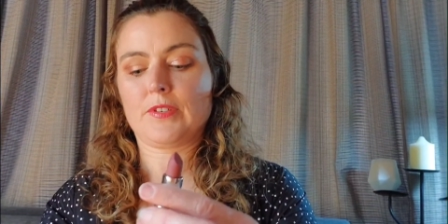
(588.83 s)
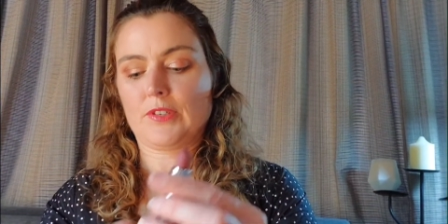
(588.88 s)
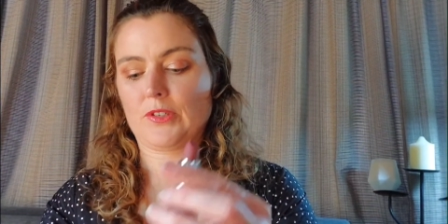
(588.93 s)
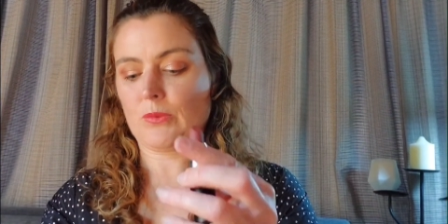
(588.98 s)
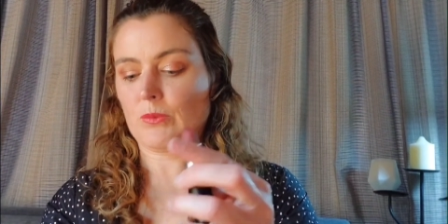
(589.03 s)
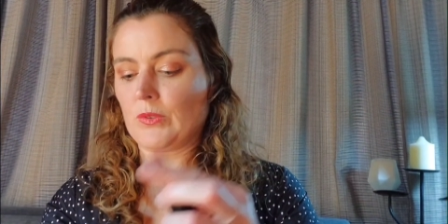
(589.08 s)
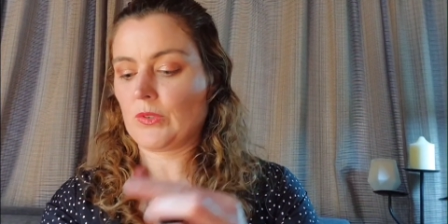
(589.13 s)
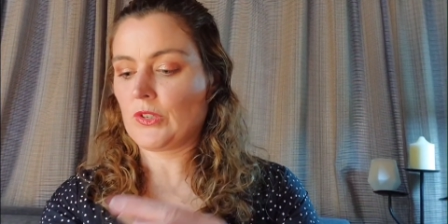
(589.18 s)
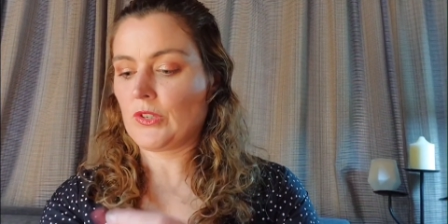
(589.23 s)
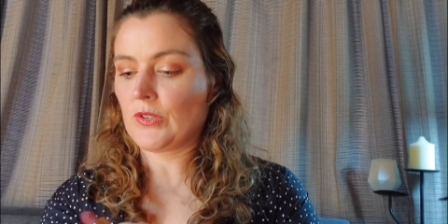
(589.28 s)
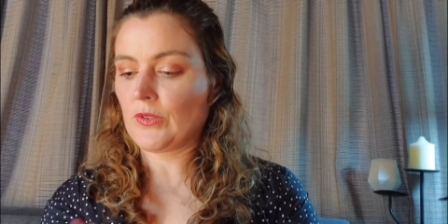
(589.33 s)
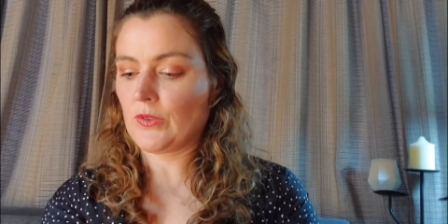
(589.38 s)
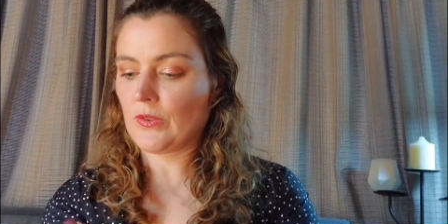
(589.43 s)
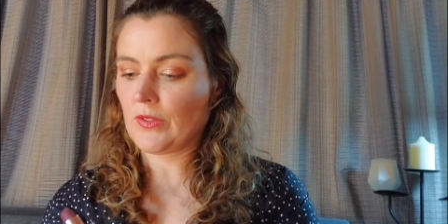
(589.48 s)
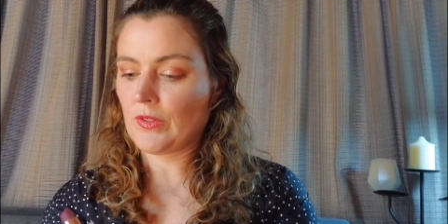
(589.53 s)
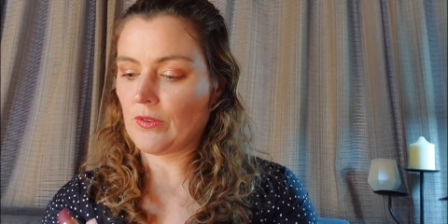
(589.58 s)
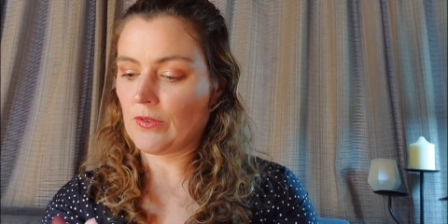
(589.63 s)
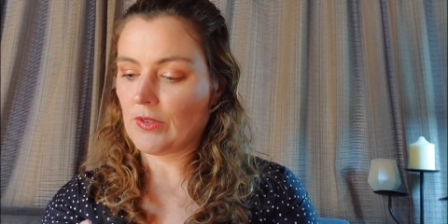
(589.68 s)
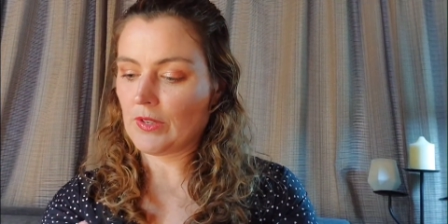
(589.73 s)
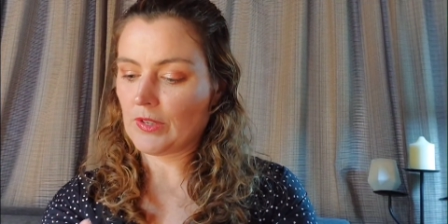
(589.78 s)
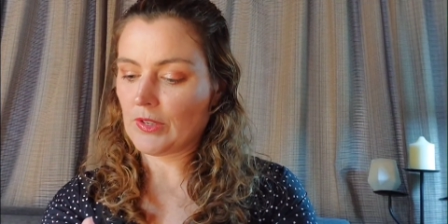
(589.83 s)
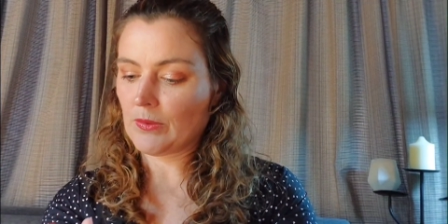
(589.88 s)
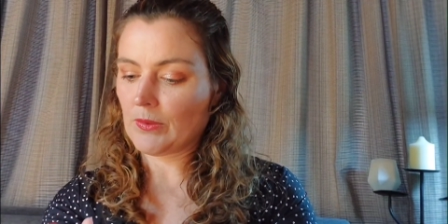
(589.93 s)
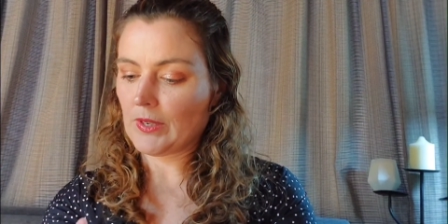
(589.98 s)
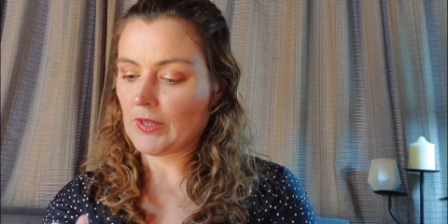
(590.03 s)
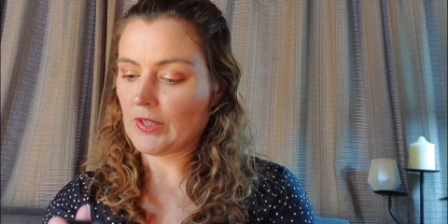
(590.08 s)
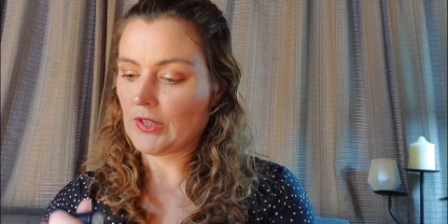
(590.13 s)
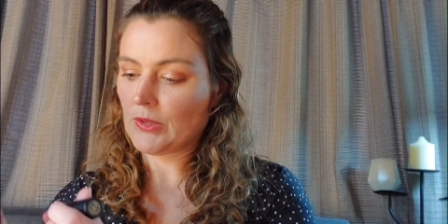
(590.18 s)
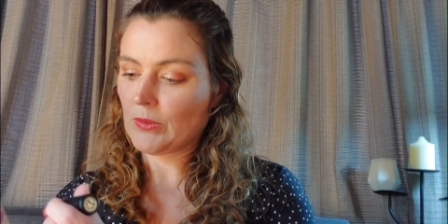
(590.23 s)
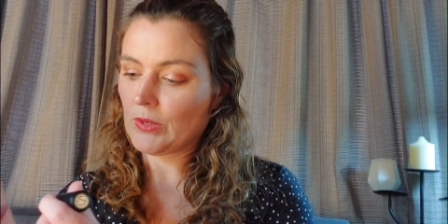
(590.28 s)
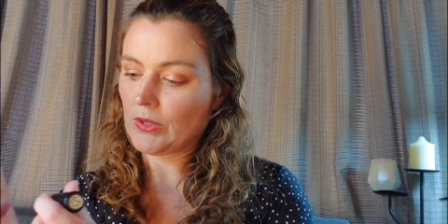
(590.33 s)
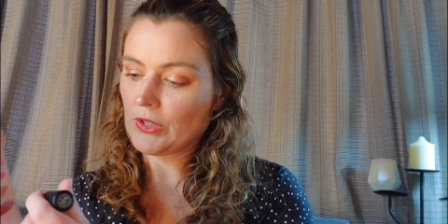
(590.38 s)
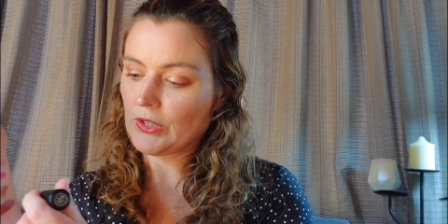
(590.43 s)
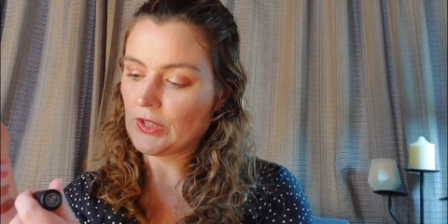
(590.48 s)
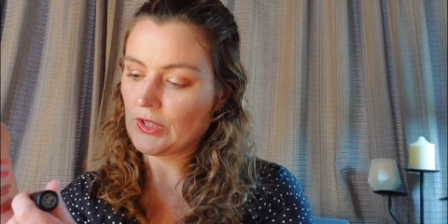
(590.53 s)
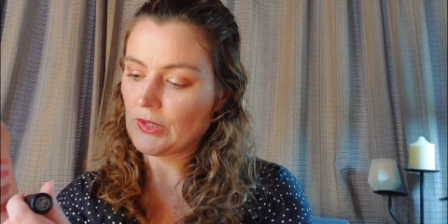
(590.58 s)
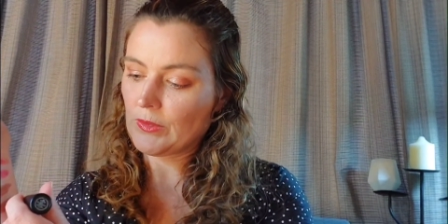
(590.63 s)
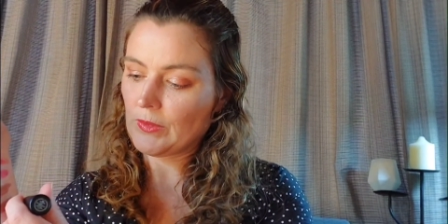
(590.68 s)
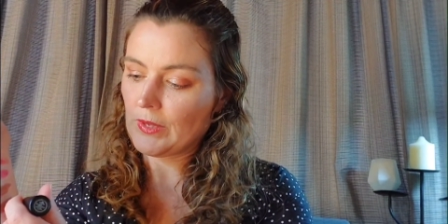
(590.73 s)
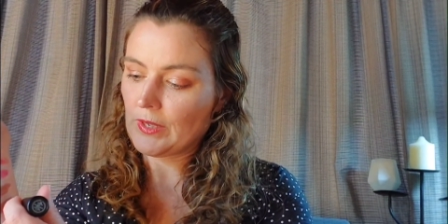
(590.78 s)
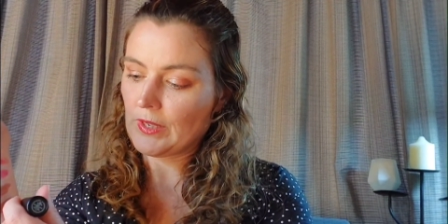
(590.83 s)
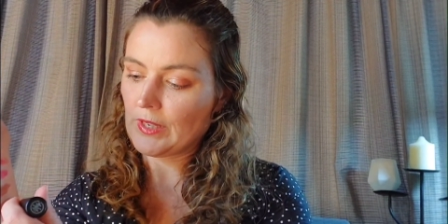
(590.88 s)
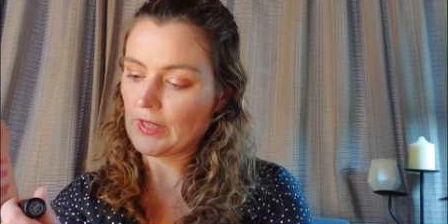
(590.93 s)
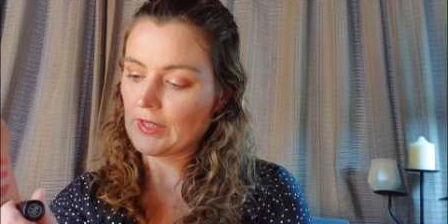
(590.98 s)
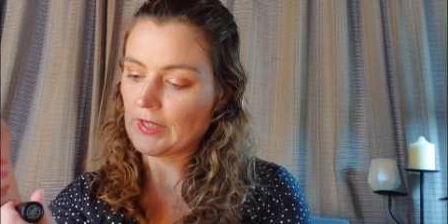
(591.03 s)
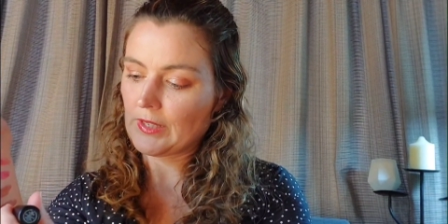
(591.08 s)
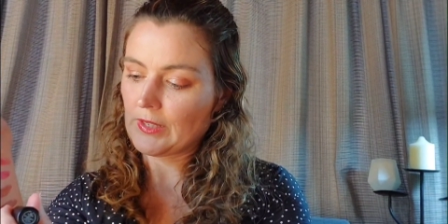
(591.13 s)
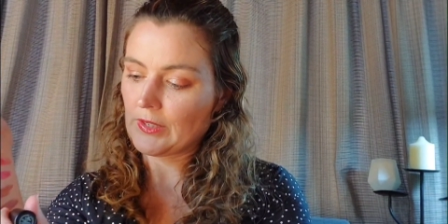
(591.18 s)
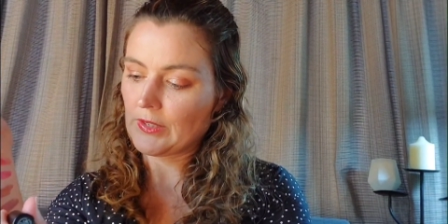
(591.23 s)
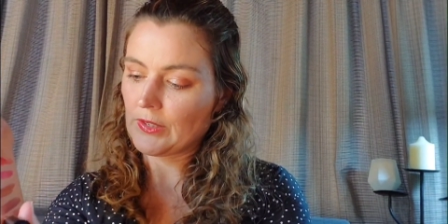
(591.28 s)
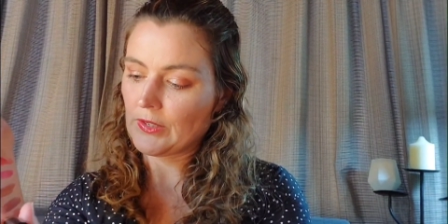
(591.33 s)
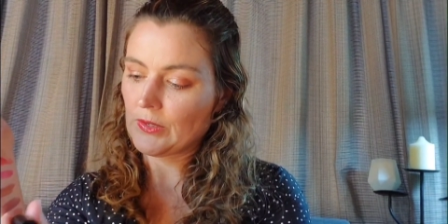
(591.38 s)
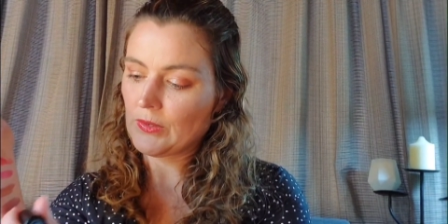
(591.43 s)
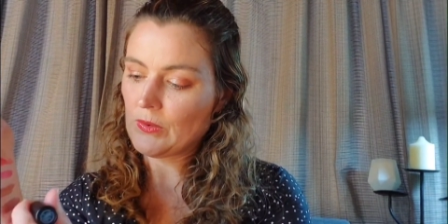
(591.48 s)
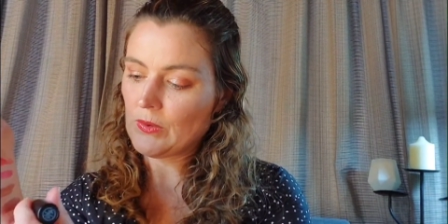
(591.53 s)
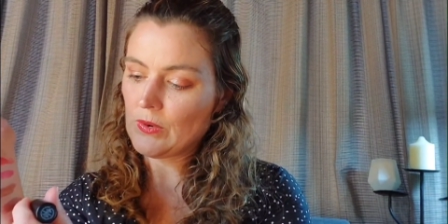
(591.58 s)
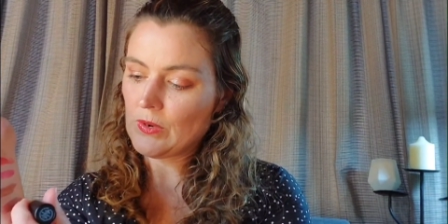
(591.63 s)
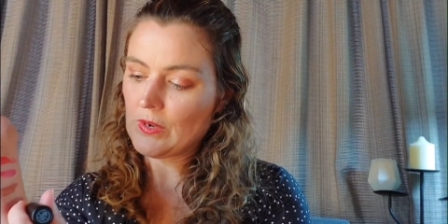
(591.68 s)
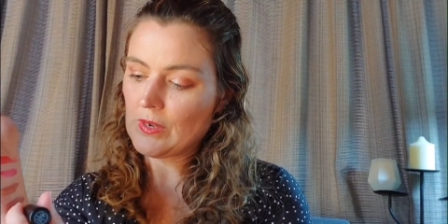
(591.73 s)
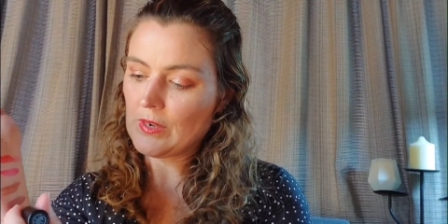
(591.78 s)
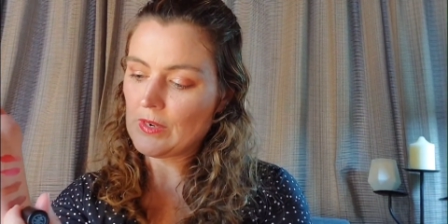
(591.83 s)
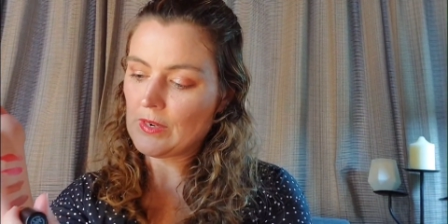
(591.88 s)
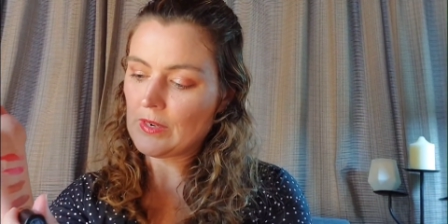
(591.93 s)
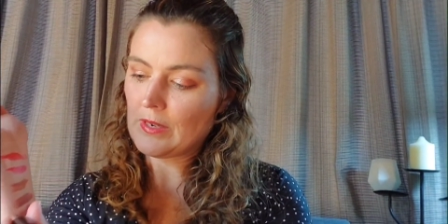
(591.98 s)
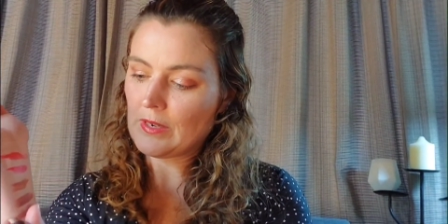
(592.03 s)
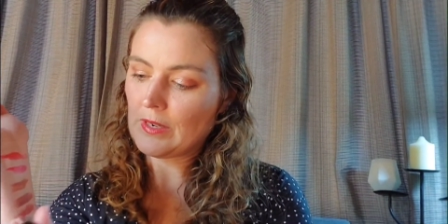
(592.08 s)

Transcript: So we'll do this one, swatch this one next to Soar.